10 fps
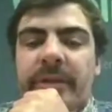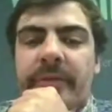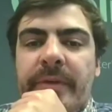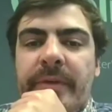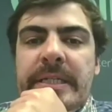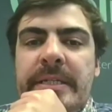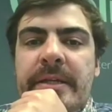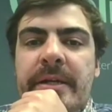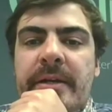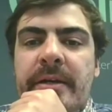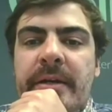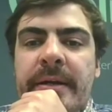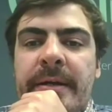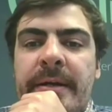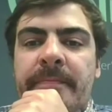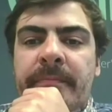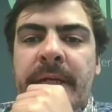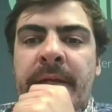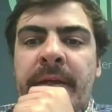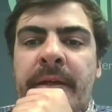advice there,
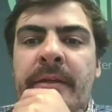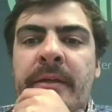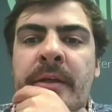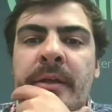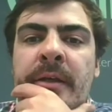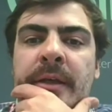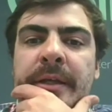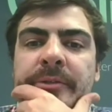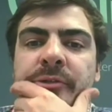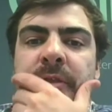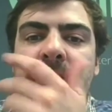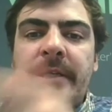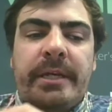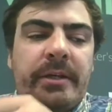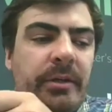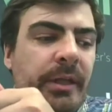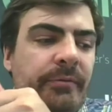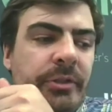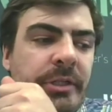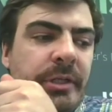and an interesting take on
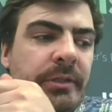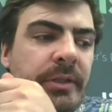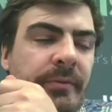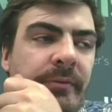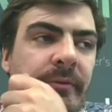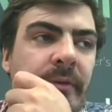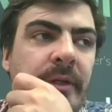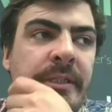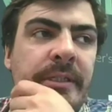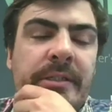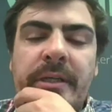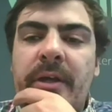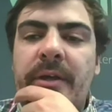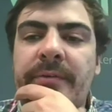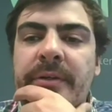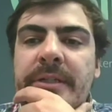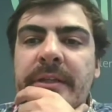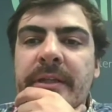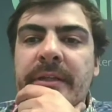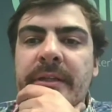leveraging some of your existing offers. I
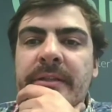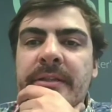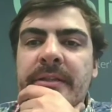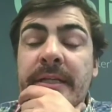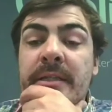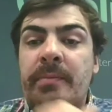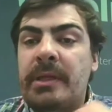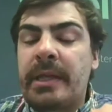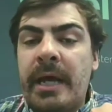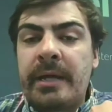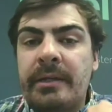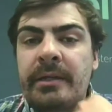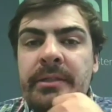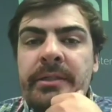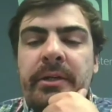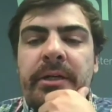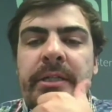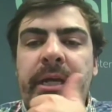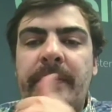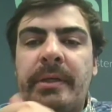think that's something that I didn't consider as an
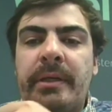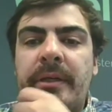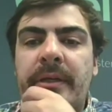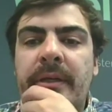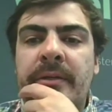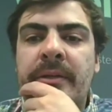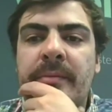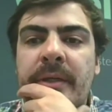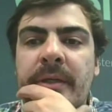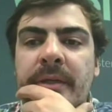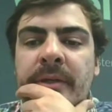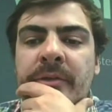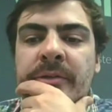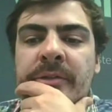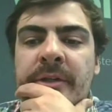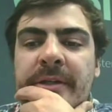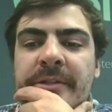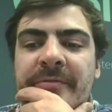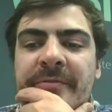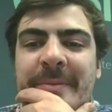applicant, and could have been a good strategy
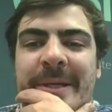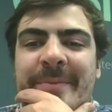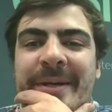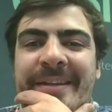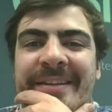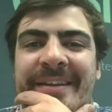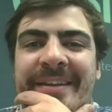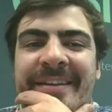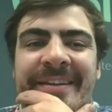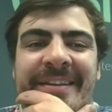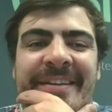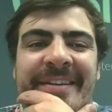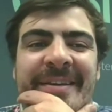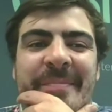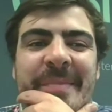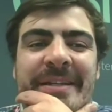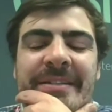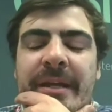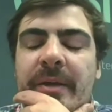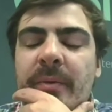for me. But I think the main
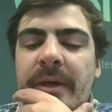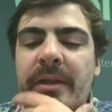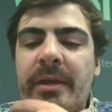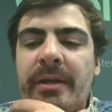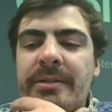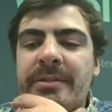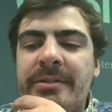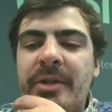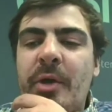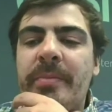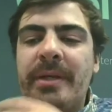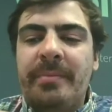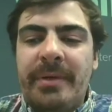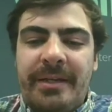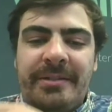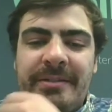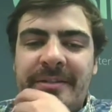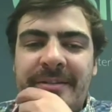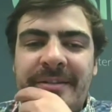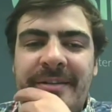takeaway there is don't be a pest.
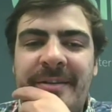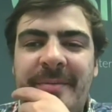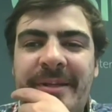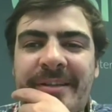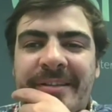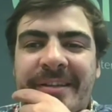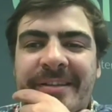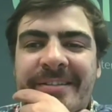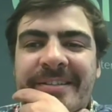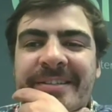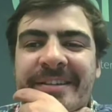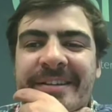I think that is